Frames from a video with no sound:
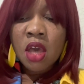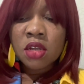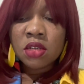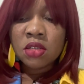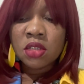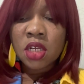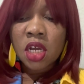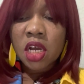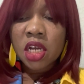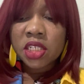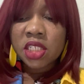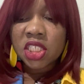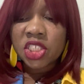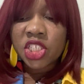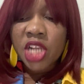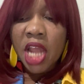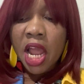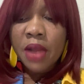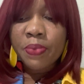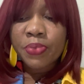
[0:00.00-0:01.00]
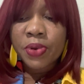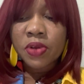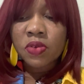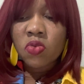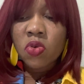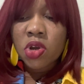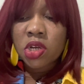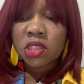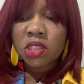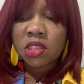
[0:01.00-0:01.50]
Though the jackpot
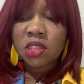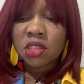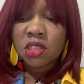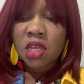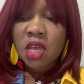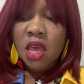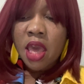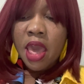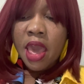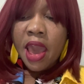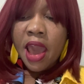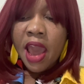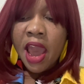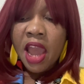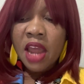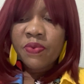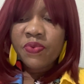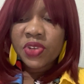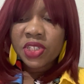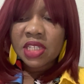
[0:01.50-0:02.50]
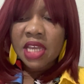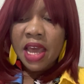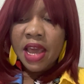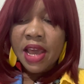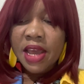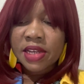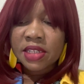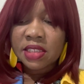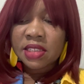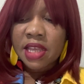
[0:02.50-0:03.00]
was
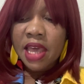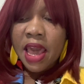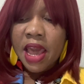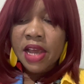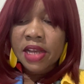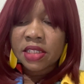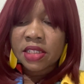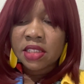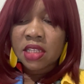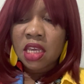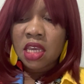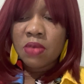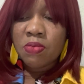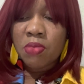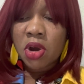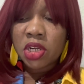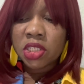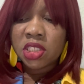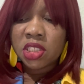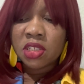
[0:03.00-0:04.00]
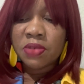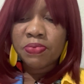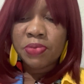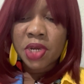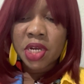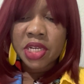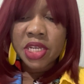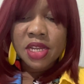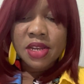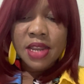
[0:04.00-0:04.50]
advertised as a
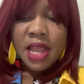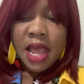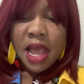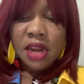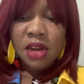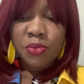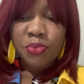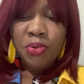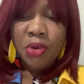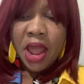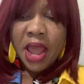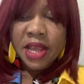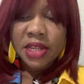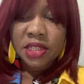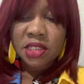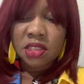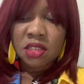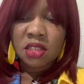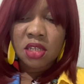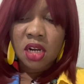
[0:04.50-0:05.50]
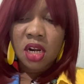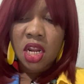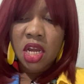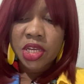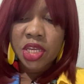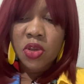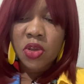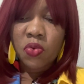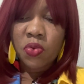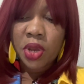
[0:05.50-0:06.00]
multi-billion dollar prize, the
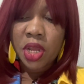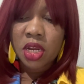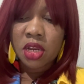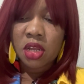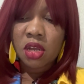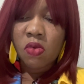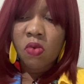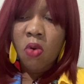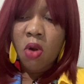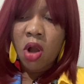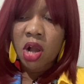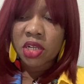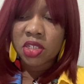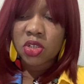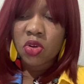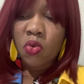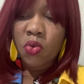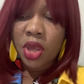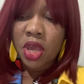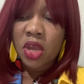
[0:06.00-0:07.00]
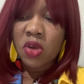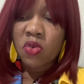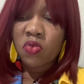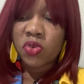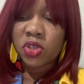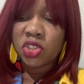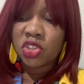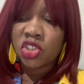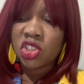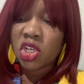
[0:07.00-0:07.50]
lucky winner walked away
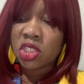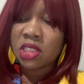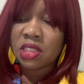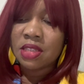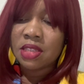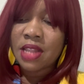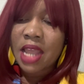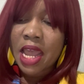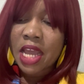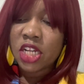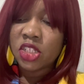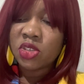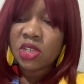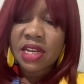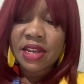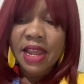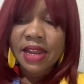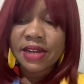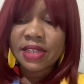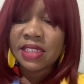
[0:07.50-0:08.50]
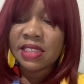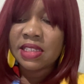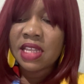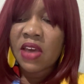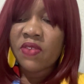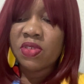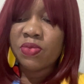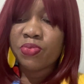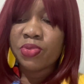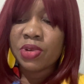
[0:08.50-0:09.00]
with just
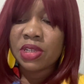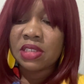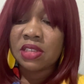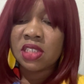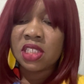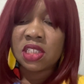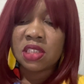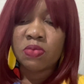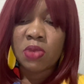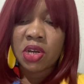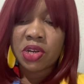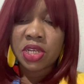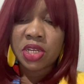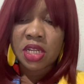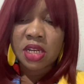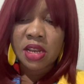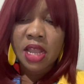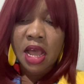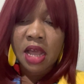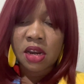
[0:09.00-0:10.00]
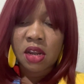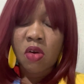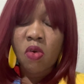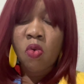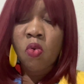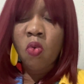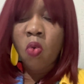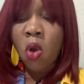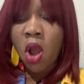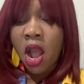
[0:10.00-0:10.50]
$997.6 million.
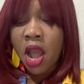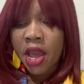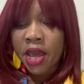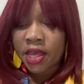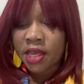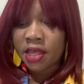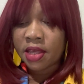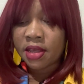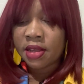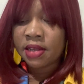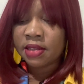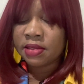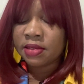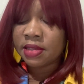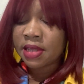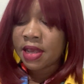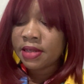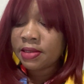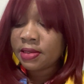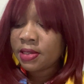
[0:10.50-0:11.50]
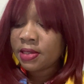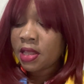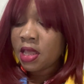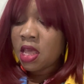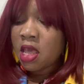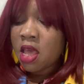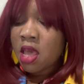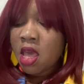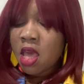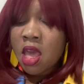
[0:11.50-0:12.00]
Why? It says,
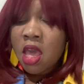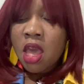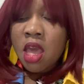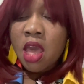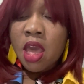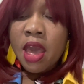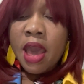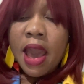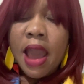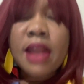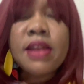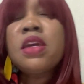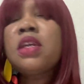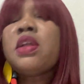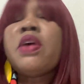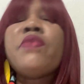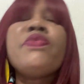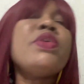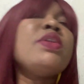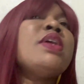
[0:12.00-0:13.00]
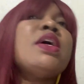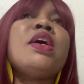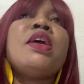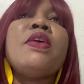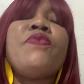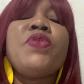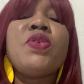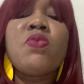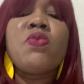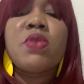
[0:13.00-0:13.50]
at the end of the day,
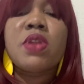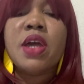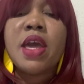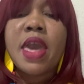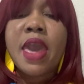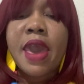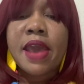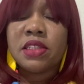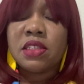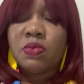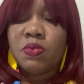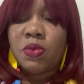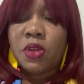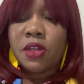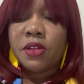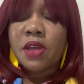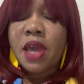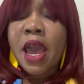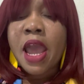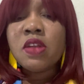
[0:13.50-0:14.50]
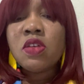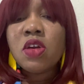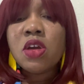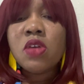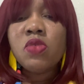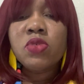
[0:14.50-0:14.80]
if you want to ask me, I know it